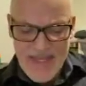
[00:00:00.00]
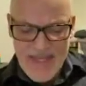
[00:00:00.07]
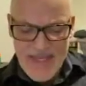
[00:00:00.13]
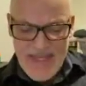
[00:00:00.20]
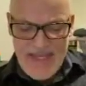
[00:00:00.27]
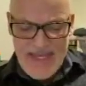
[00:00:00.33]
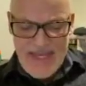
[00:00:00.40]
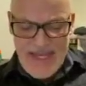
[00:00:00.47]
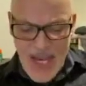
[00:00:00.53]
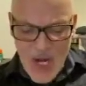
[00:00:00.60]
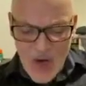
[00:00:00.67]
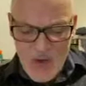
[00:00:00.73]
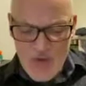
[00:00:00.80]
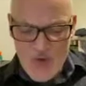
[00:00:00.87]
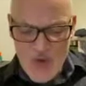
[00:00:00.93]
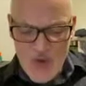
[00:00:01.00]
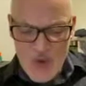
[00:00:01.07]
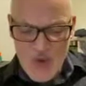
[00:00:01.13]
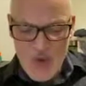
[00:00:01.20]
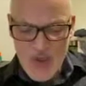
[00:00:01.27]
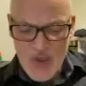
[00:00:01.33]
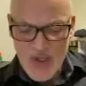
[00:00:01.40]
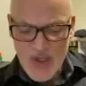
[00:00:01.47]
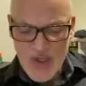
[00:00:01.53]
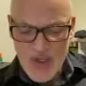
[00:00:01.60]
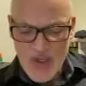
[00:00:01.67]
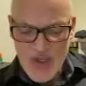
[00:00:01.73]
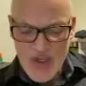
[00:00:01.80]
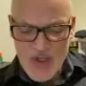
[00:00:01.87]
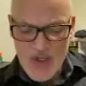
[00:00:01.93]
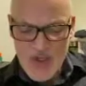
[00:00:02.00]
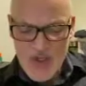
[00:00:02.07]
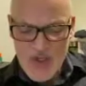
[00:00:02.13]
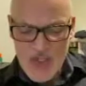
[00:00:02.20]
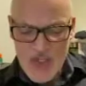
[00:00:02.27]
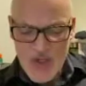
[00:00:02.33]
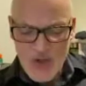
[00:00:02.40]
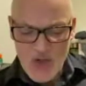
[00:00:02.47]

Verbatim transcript: yet out of you shall